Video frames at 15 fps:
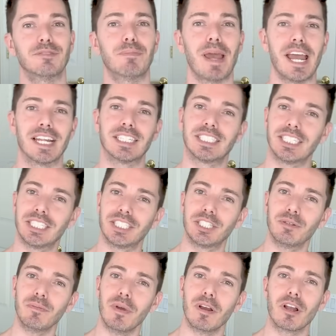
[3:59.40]
band
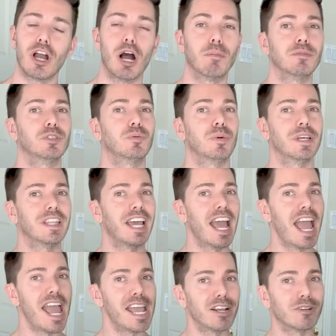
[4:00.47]
system comes with
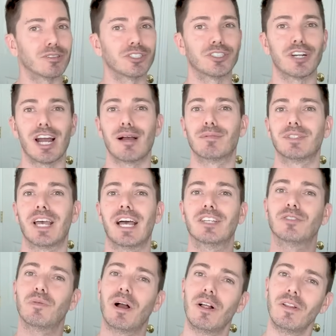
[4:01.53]
ankle straps
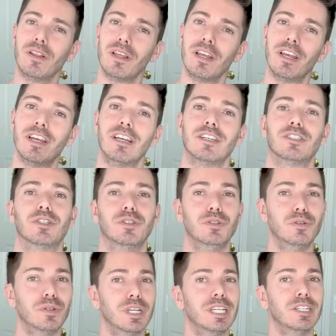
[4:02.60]
as well, so
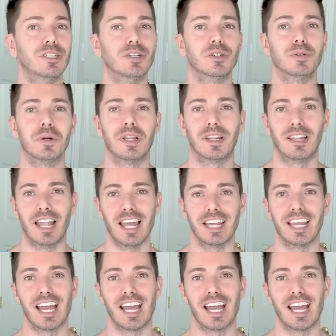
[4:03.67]
you can do leg